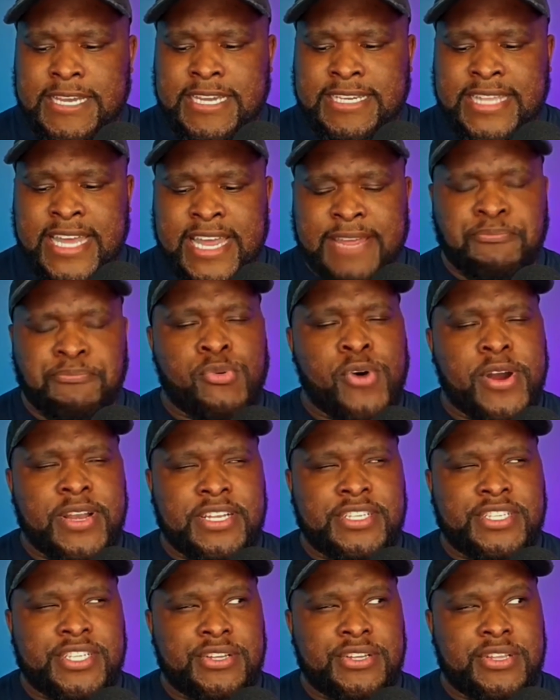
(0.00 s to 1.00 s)
that
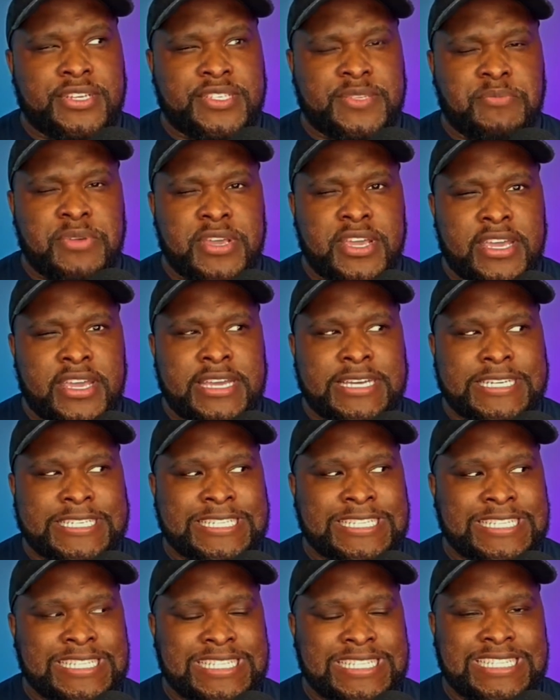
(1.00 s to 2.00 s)
pointed to this being a
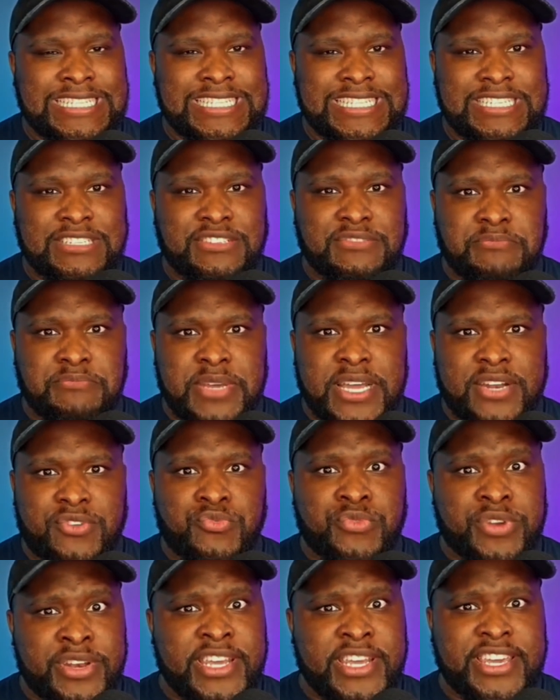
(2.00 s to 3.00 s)
little bit
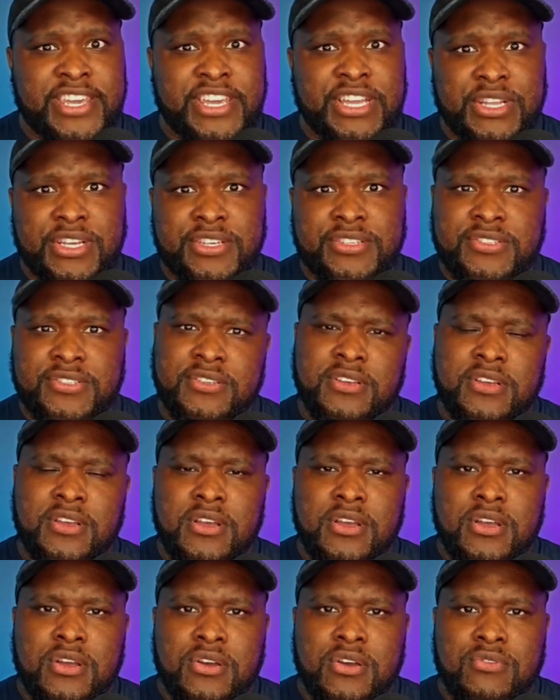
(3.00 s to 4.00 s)
ridiculous
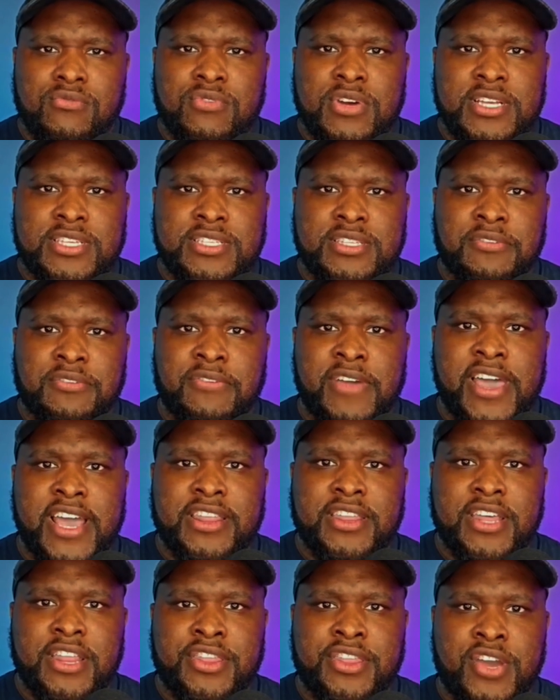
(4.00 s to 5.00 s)
was the
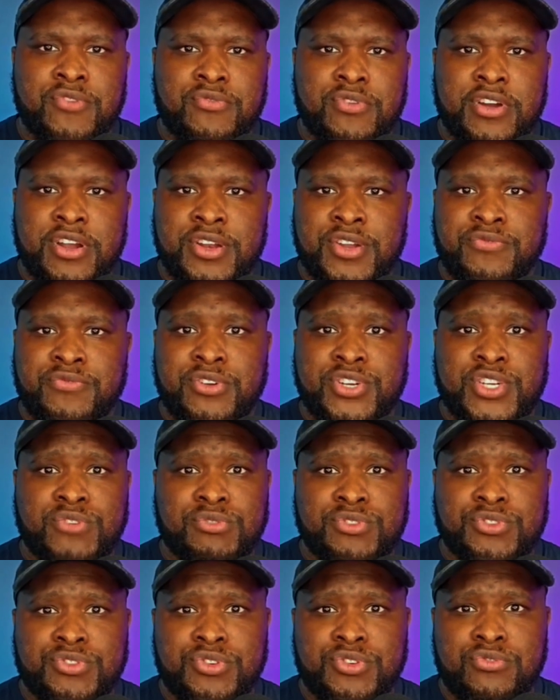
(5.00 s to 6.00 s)
fact that there were
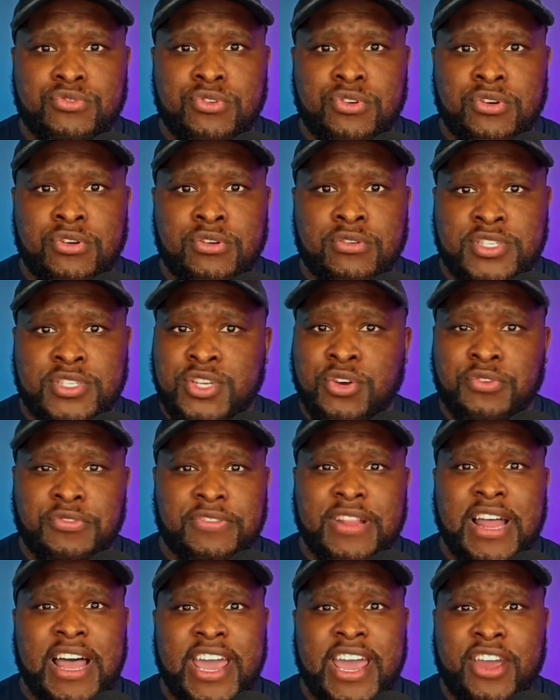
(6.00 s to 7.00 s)
individuals who were still
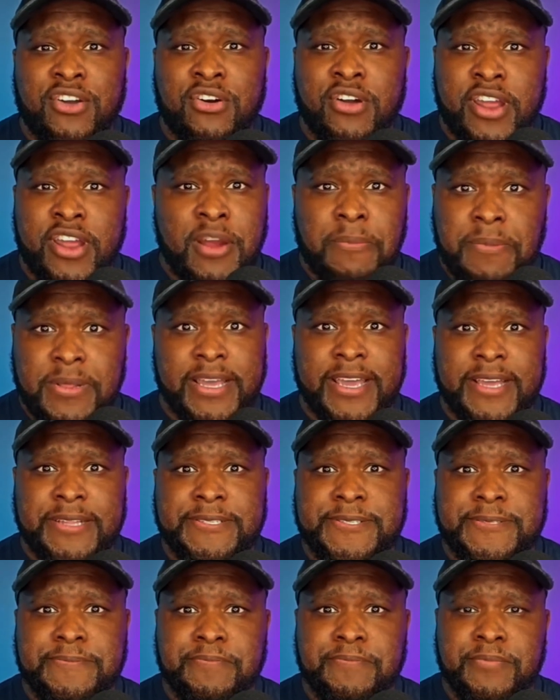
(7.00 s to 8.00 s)
flying on
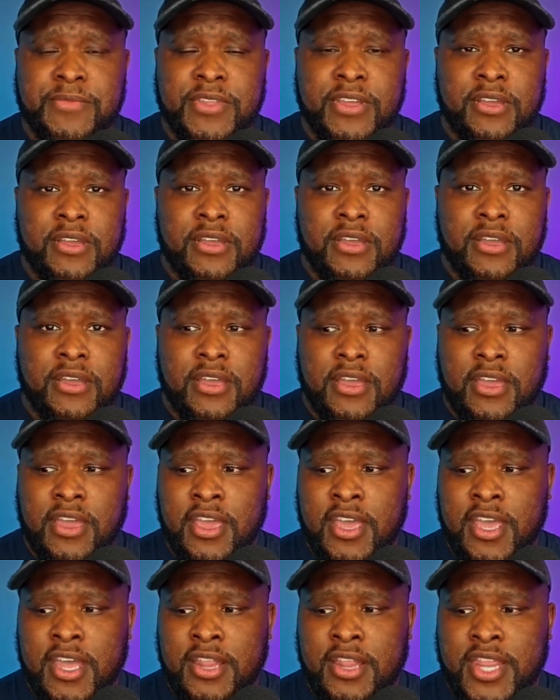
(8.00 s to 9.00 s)
airplanes,
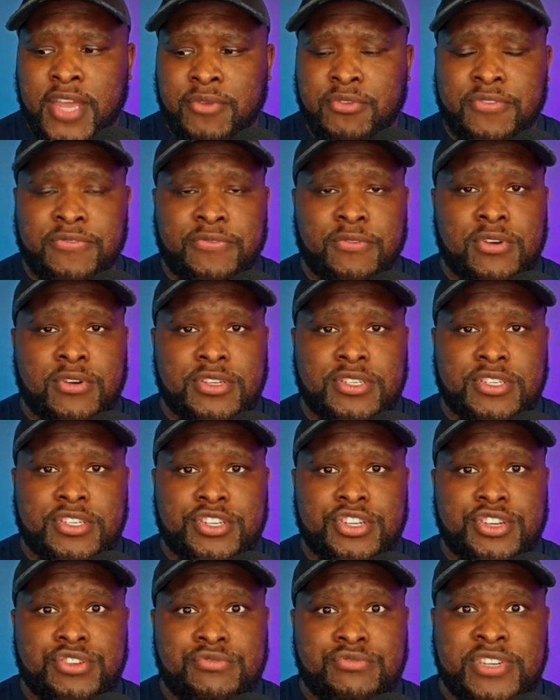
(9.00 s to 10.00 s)
and they were
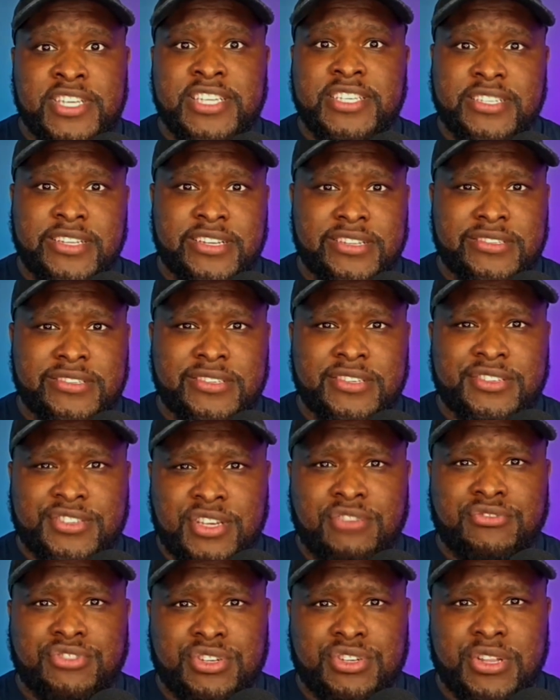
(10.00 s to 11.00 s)
forced to distance
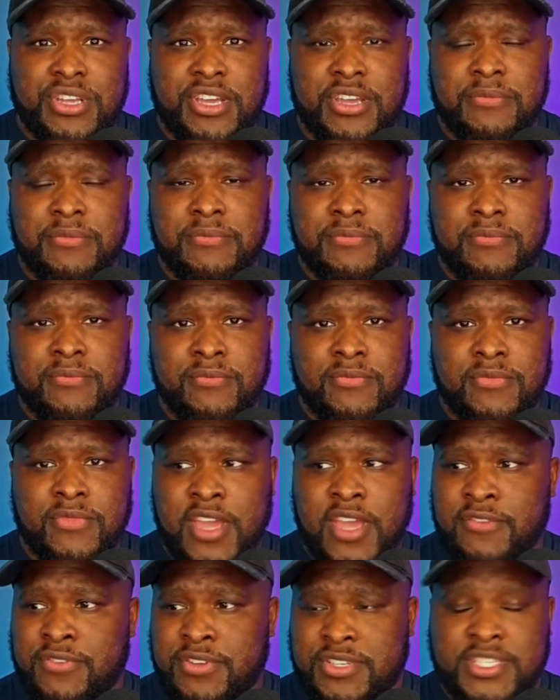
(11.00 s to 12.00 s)
socially
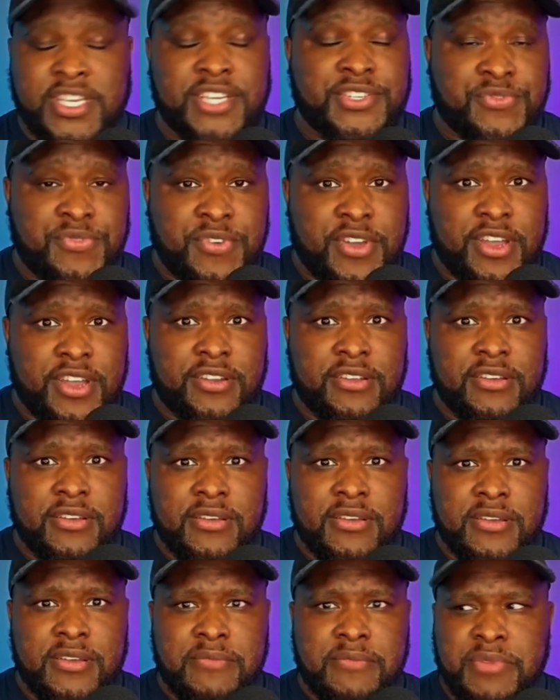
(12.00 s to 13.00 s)
every 6 feet,
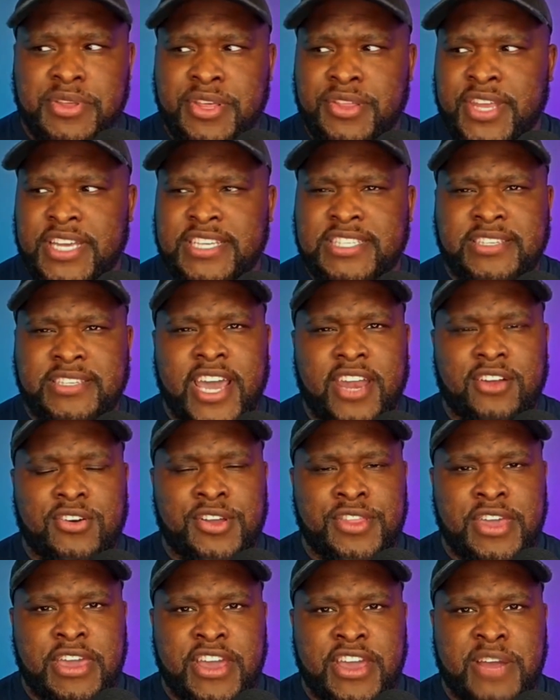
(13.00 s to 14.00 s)
but then they sat
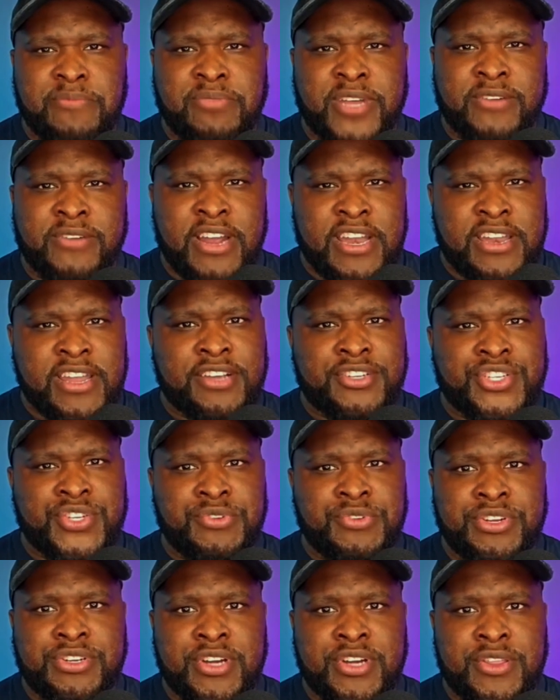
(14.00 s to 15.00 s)
on the airplane right next to
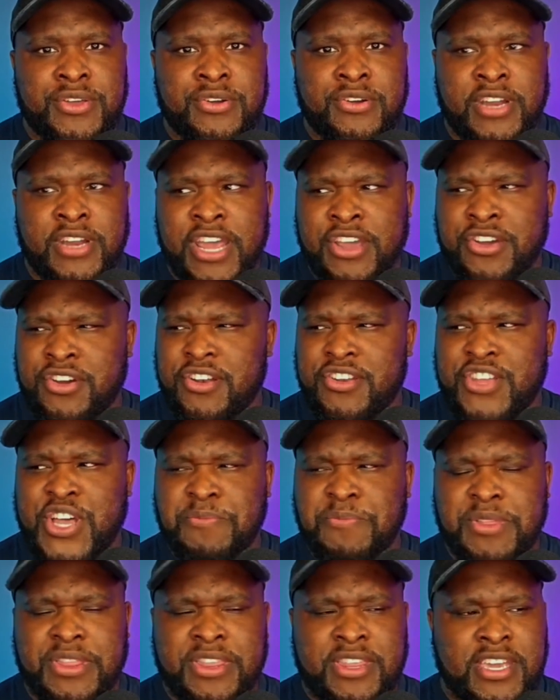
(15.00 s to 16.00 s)
each other. And I couldn't
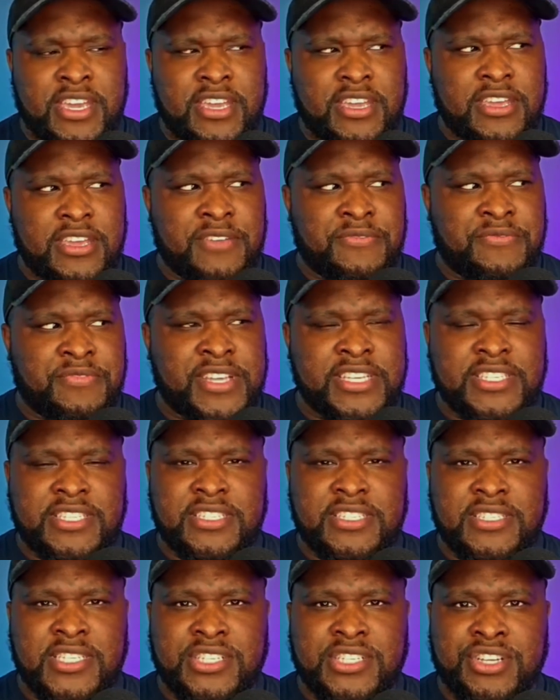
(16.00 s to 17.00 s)
help but think, if this
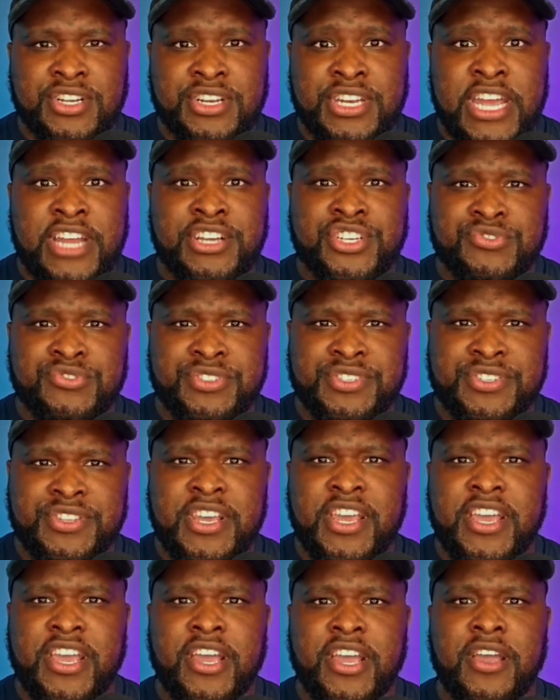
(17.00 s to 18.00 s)
is such a dangerous
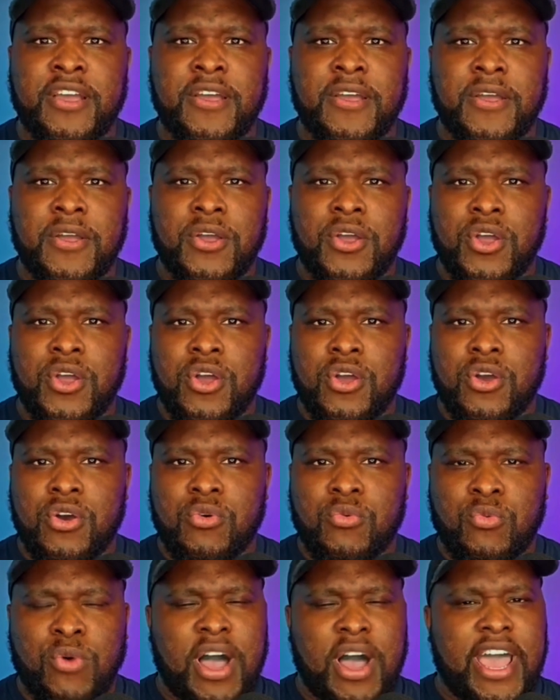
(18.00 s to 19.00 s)
thing,
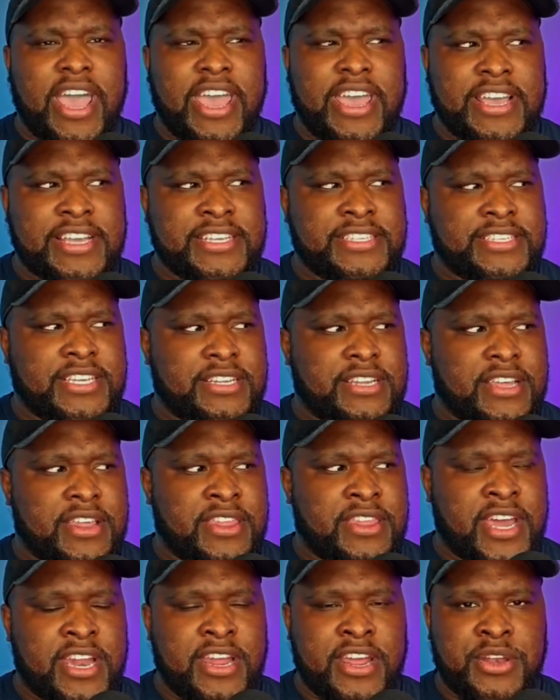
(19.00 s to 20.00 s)
why is it
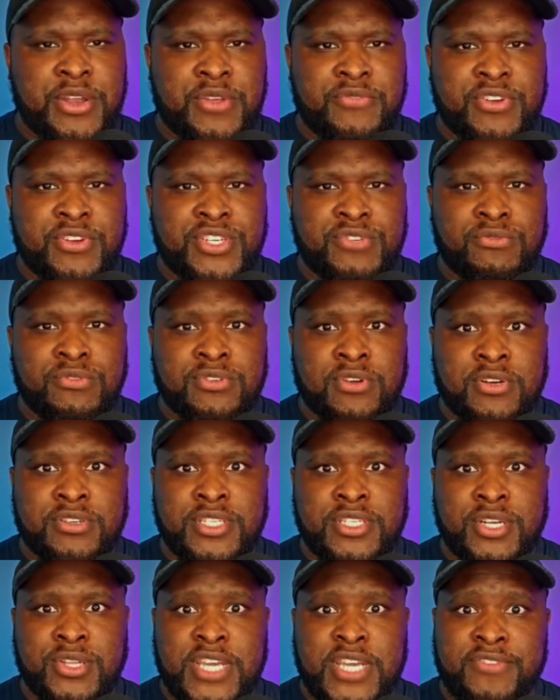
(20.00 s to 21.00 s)
that individuals are
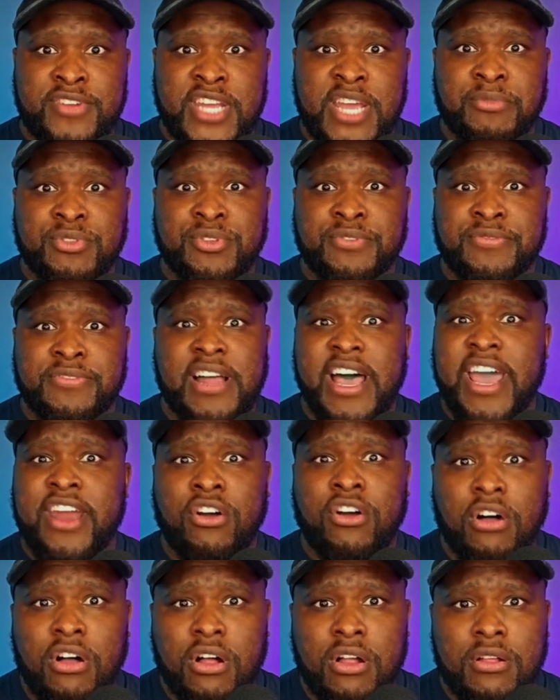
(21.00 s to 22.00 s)
still even able to fly at
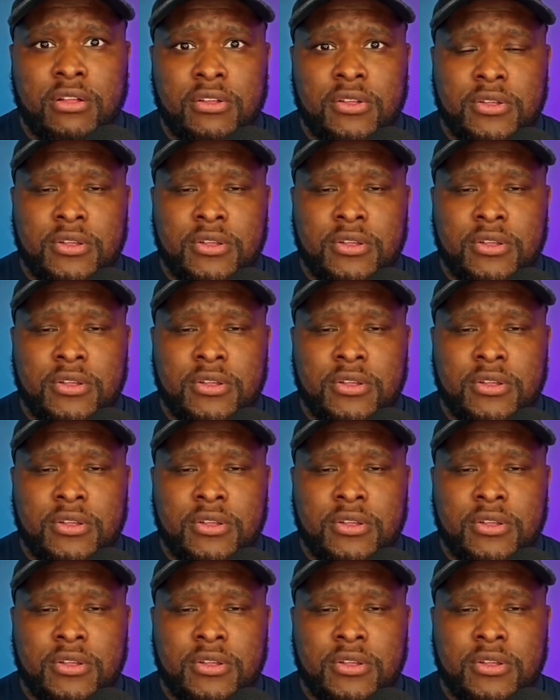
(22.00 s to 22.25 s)
all?